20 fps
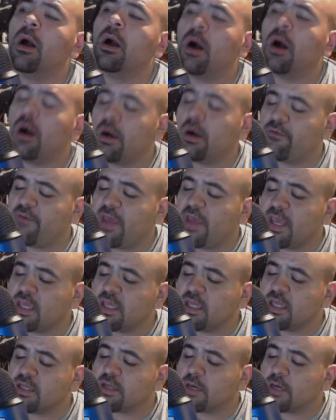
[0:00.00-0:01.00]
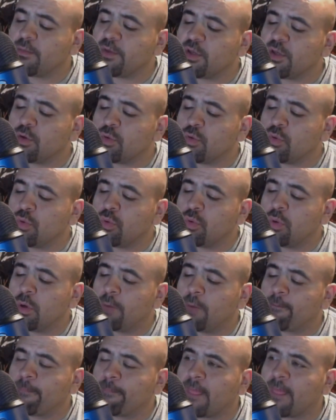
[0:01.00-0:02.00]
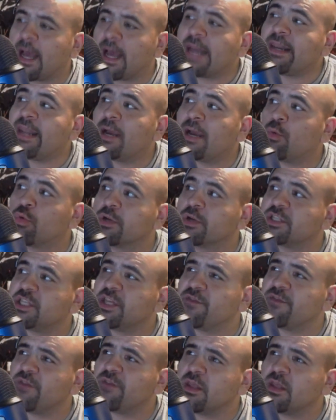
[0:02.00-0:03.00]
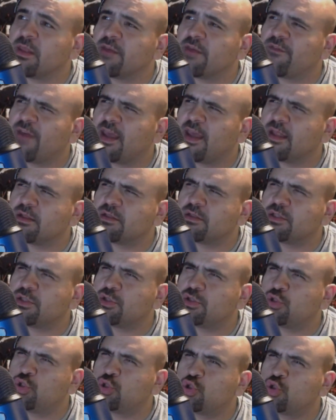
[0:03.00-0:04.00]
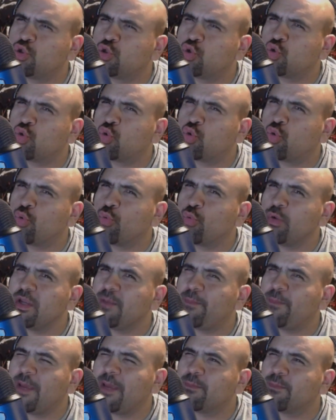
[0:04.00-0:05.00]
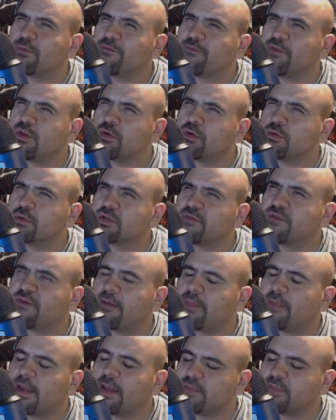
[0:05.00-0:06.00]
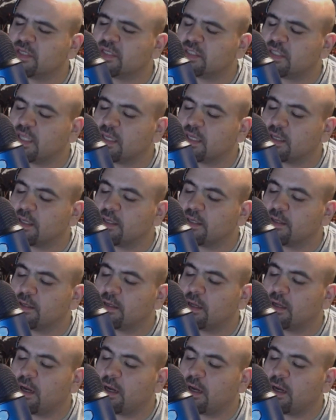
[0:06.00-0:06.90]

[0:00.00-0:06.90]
of AEW on network TV. They've had 3 pay-per-views, I'm not mistaken.